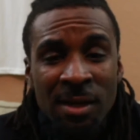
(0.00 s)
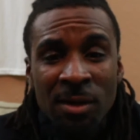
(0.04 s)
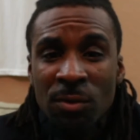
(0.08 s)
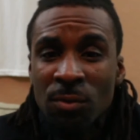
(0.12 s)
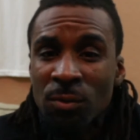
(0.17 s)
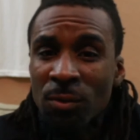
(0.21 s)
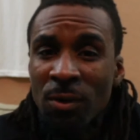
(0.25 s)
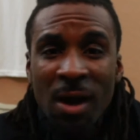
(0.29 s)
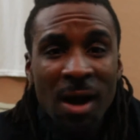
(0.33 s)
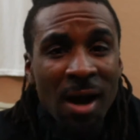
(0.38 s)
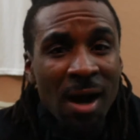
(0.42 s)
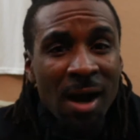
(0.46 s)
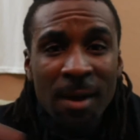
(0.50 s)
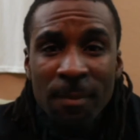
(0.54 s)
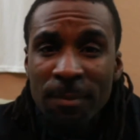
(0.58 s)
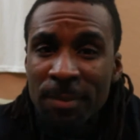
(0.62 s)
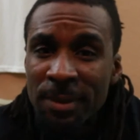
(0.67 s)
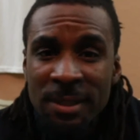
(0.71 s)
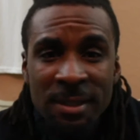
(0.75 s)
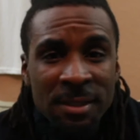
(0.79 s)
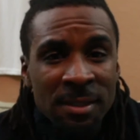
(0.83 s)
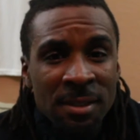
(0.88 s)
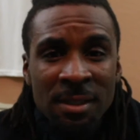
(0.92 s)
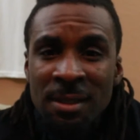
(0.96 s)

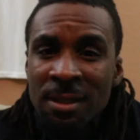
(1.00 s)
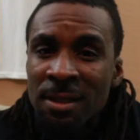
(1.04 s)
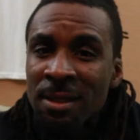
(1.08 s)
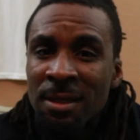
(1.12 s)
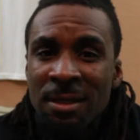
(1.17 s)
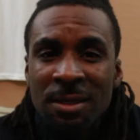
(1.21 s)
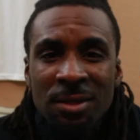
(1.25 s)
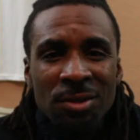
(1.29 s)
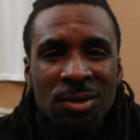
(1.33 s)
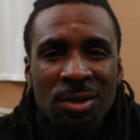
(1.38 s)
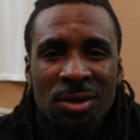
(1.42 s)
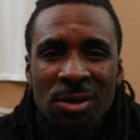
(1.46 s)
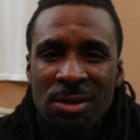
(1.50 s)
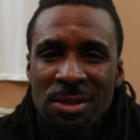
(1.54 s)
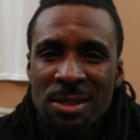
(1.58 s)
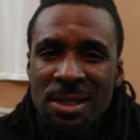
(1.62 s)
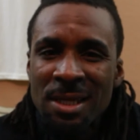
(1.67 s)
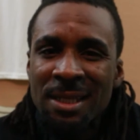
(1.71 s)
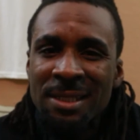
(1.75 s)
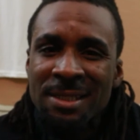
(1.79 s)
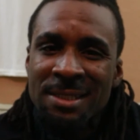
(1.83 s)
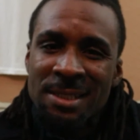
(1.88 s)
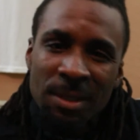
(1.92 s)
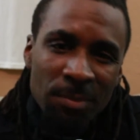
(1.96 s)
robbing, you know what I'm
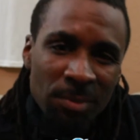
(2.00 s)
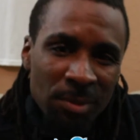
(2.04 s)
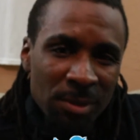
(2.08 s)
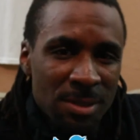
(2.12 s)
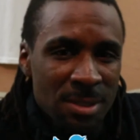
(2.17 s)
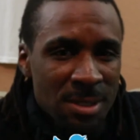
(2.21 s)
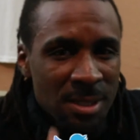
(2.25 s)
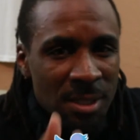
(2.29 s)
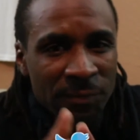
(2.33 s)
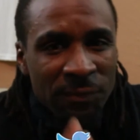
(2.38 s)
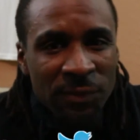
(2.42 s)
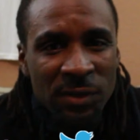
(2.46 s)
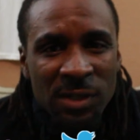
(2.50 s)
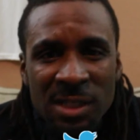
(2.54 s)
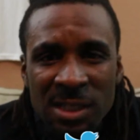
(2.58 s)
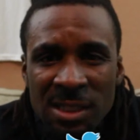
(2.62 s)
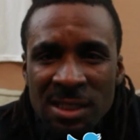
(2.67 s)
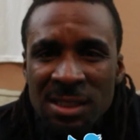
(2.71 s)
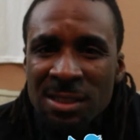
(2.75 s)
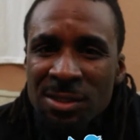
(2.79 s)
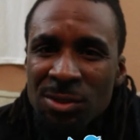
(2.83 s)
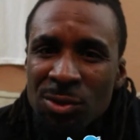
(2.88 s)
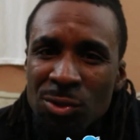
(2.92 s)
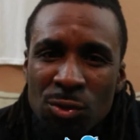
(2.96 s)
saying? Typical stuff for
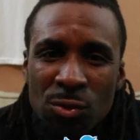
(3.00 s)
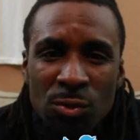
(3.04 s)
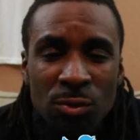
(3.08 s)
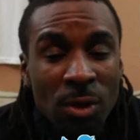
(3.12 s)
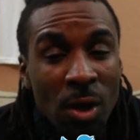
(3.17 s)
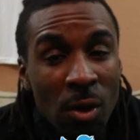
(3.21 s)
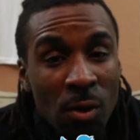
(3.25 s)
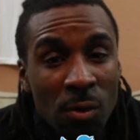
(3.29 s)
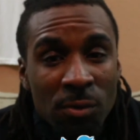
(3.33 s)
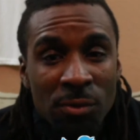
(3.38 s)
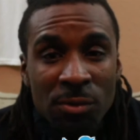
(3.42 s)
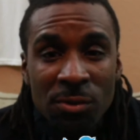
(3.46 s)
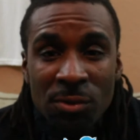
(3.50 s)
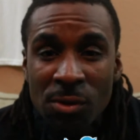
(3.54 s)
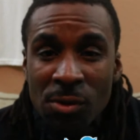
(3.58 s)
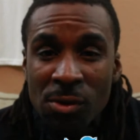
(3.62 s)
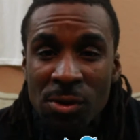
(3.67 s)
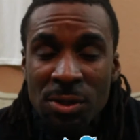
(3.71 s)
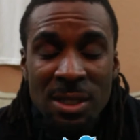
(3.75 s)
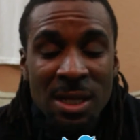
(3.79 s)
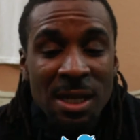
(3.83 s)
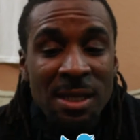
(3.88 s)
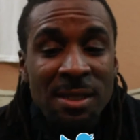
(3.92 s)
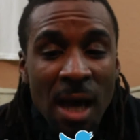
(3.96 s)
hood dude. No, you know
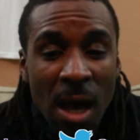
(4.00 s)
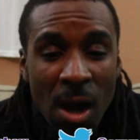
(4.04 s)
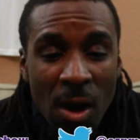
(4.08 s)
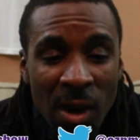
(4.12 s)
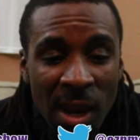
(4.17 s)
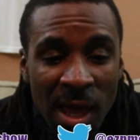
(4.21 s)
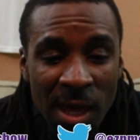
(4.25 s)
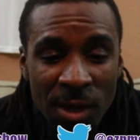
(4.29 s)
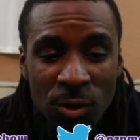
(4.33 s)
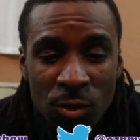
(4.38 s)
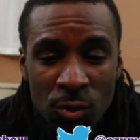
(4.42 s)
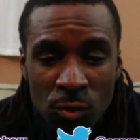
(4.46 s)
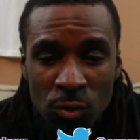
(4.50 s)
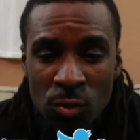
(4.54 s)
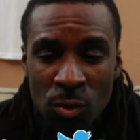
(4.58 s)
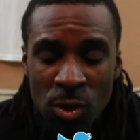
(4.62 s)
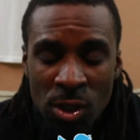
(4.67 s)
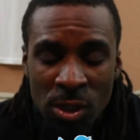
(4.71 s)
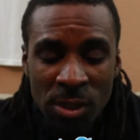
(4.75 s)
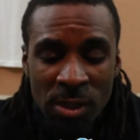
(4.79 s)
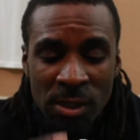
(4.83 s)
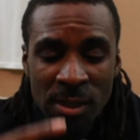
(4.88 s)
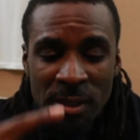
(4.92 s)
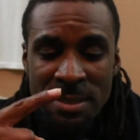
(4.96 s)
what I'm saying? That's all I knew.
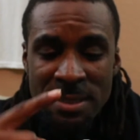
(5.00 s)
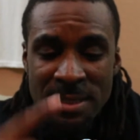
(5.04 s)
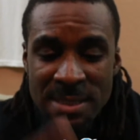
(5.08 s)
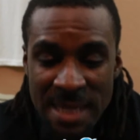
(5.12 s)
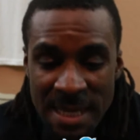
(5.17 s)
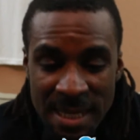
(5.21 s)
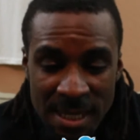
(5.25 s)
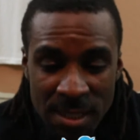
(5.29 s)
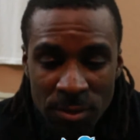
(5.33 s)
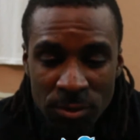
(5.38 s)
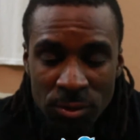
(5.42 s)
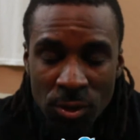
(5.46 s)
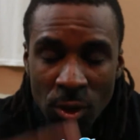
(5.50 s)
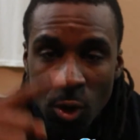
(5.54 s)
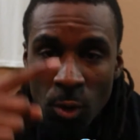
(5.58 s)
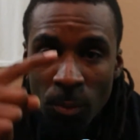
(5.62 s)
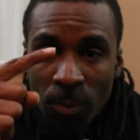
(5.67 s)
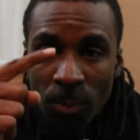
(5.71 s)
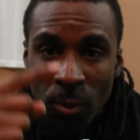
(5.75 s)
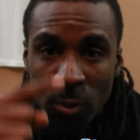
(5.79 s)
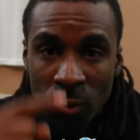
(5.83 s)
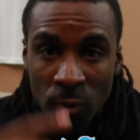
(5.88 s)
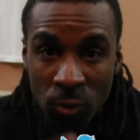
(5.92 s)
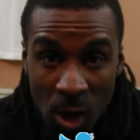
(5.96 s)
Sell
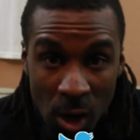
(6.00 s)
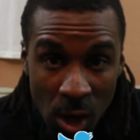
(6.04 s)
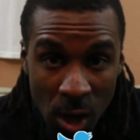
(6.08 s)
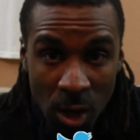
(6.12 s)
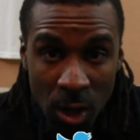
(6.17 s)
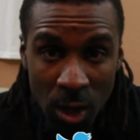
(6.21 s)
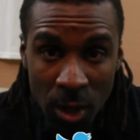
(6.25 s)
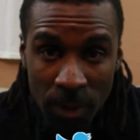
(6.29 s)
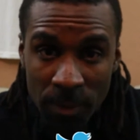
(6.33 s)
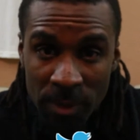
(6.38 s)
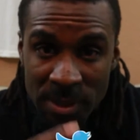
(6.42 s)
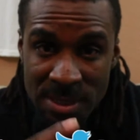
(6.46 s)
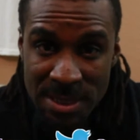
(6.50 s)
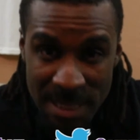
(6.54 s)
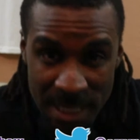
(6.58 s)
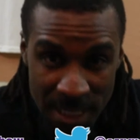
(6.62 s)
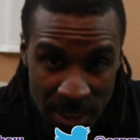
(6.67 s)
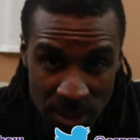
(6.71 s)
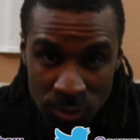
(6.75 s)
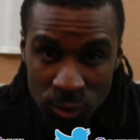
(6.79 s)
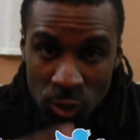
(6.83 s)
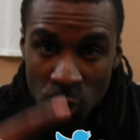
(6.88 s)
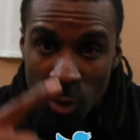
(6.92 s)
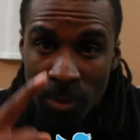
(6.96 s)
dope or raw.
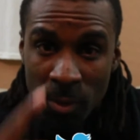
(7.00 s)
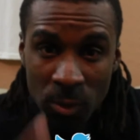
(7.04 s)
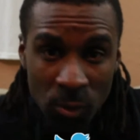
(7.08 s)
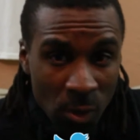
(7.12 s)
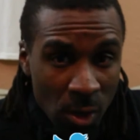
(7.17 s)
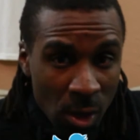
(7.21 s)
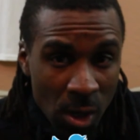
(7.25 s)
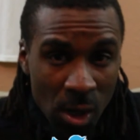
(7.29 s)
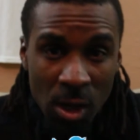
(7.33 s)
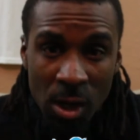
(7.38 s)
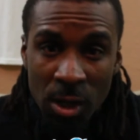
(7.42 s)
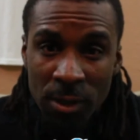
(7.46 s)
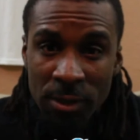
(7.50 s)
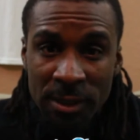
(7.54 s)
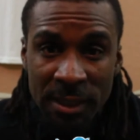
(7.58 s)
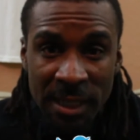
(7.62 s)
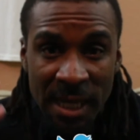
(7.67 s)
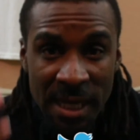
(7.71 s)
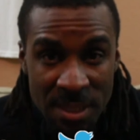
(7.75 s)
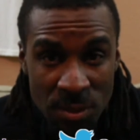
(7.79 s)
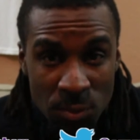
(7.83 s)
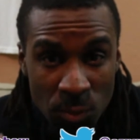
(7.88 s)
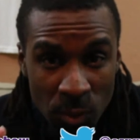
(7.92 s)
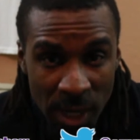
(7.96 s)
Sell dope or raw.
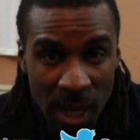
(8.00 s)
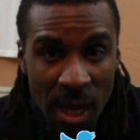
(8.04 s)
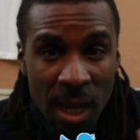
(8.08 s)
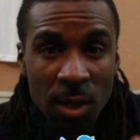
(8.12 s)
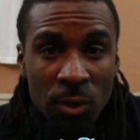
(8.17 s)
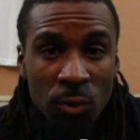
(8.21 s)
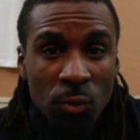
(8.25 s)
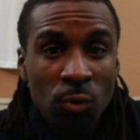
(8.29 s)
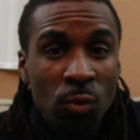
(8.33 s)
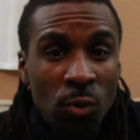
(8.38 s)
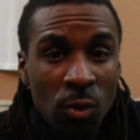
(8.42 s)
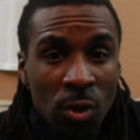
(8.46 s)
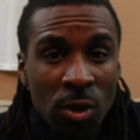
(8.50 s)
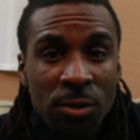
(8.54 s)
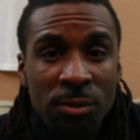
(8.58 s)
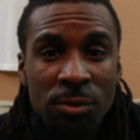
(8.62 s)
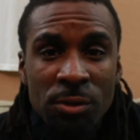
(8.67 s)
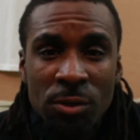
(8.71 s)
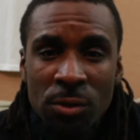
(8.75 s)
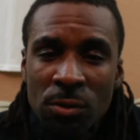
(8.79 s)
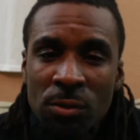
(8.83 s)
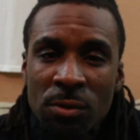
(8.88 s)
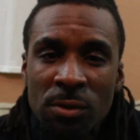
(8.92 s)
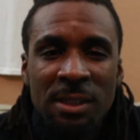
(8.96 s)
That's what I grew up
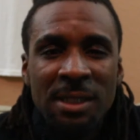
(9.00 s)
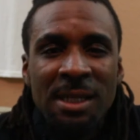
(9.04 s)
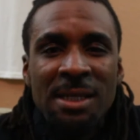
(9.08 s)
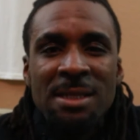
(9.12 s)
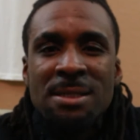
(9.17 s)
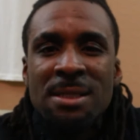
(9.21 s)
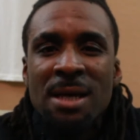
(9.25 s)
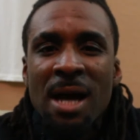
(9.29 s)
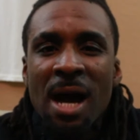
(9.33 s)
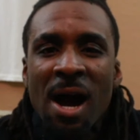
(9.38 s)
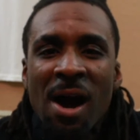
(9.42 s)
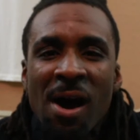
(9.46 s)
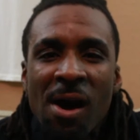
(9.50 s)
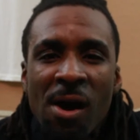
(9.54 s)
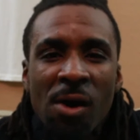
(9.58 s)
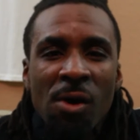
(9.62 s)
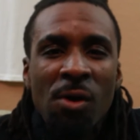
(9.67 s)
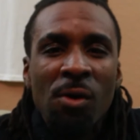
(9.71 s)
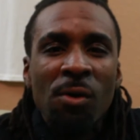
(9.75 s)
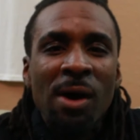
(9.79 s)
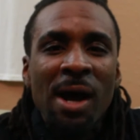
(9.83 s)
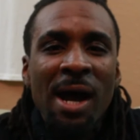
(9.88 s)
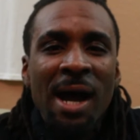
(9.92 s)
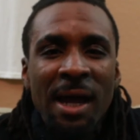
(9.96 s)
doing. That's
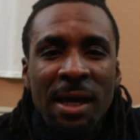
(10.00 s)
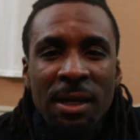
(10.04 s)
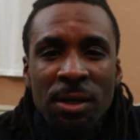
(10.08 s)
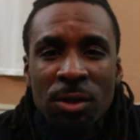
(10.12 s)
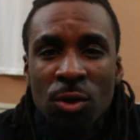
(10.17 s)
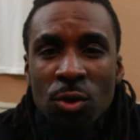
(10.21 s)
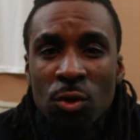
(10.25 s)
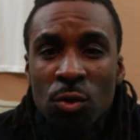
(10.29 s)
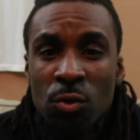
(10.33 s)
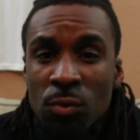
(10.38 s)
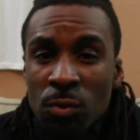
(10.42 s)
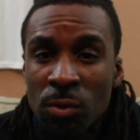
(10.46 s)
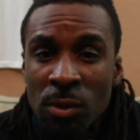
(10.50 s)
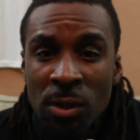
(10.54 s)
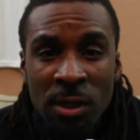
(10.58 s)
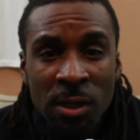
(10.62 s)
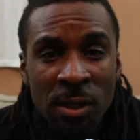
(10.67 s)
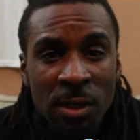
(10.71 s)
all I knew.